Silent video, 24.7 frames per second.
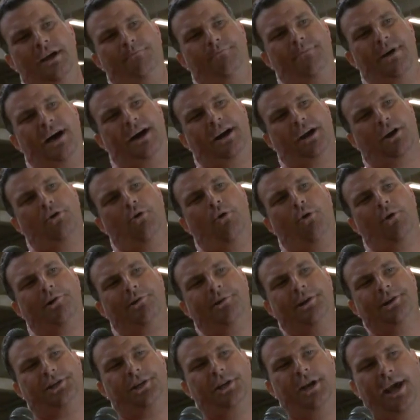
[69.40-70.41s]
about a
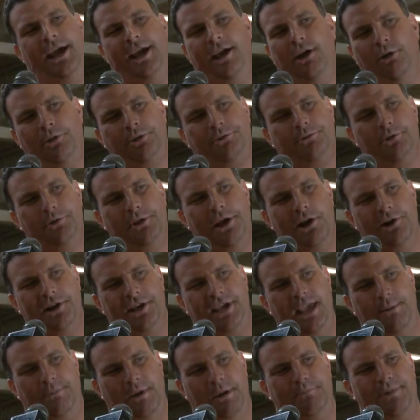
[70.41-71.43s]
1/4-inch nail through there to
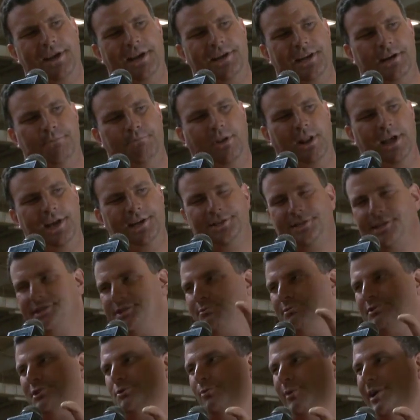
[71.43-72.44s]
keep it pinned in place because
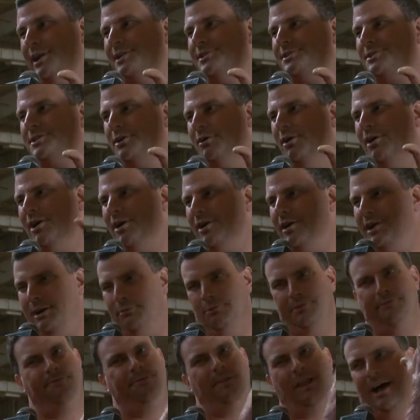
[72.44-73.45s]
we're swinging so hard it
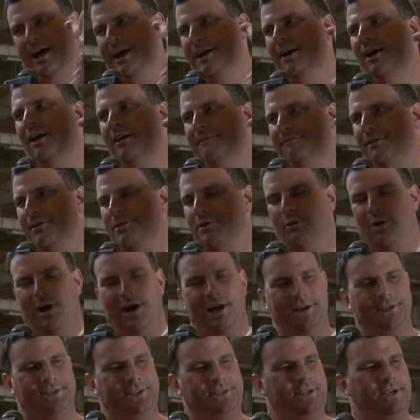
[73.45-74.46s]
would fly off
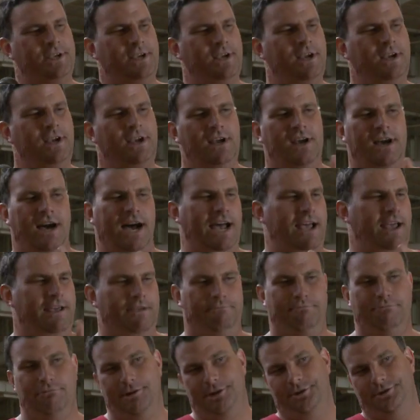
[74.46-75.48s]
otherwise.
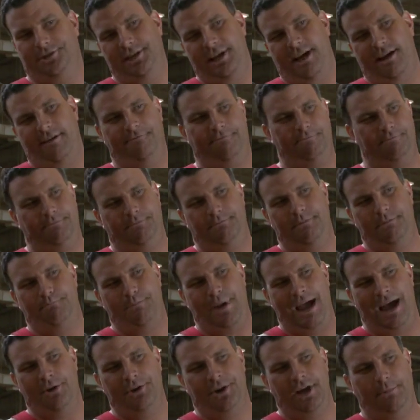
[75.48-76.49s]
You see I've
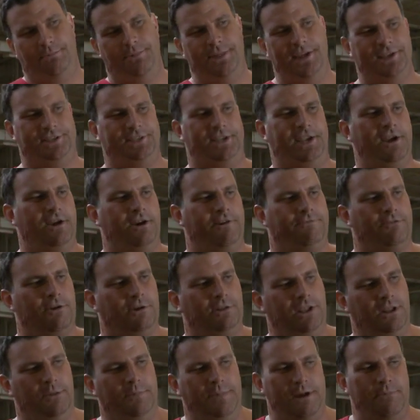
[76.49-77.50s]
bound up this here for a
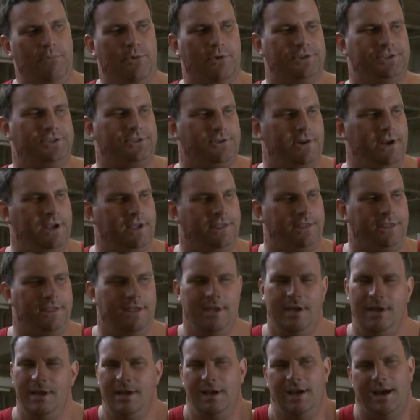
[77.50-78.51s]
little bit more strength.
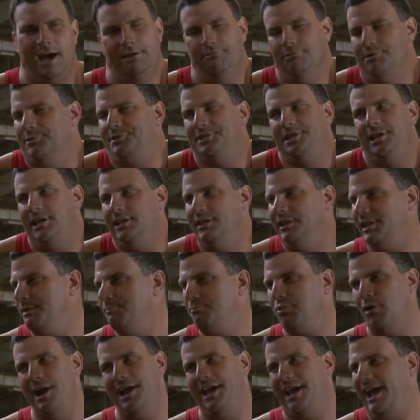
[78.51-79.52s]
I
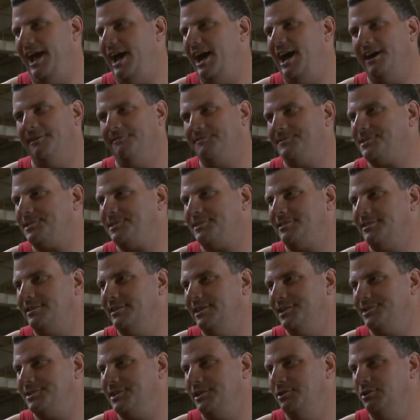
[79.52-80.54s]
routinely break hafts.
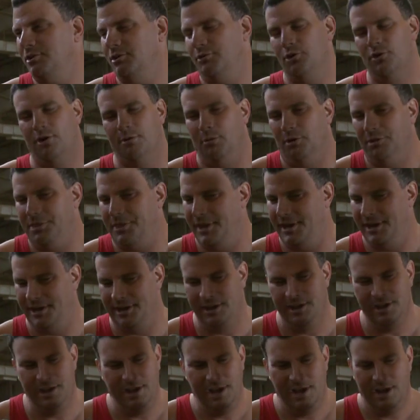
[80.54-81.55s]
It's a normal
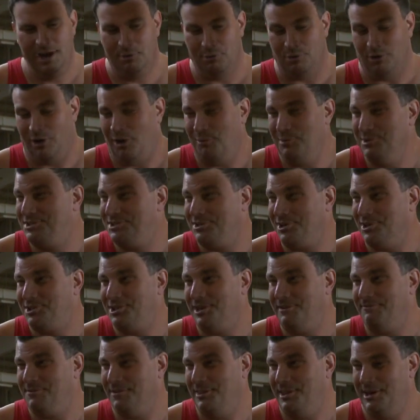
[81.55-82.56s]
thing. We're always
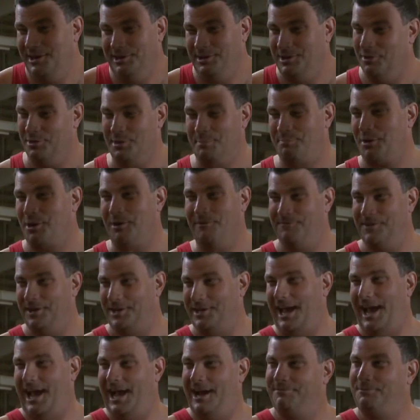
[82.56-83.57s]
searching for the
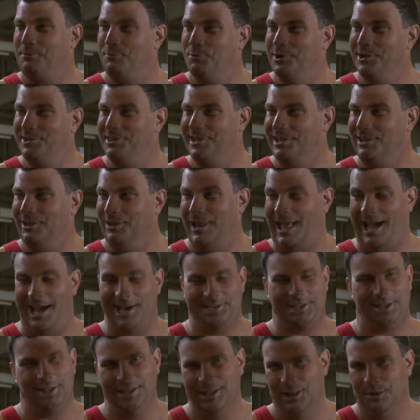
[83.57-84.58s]
perfect haft wood that'll
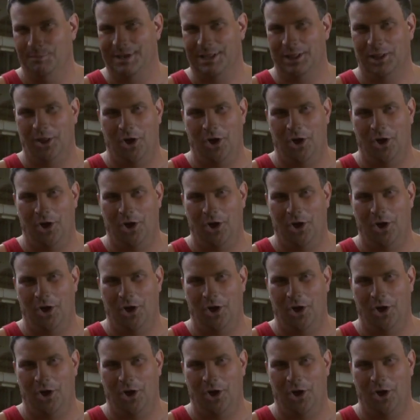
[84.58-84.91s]
last a little bit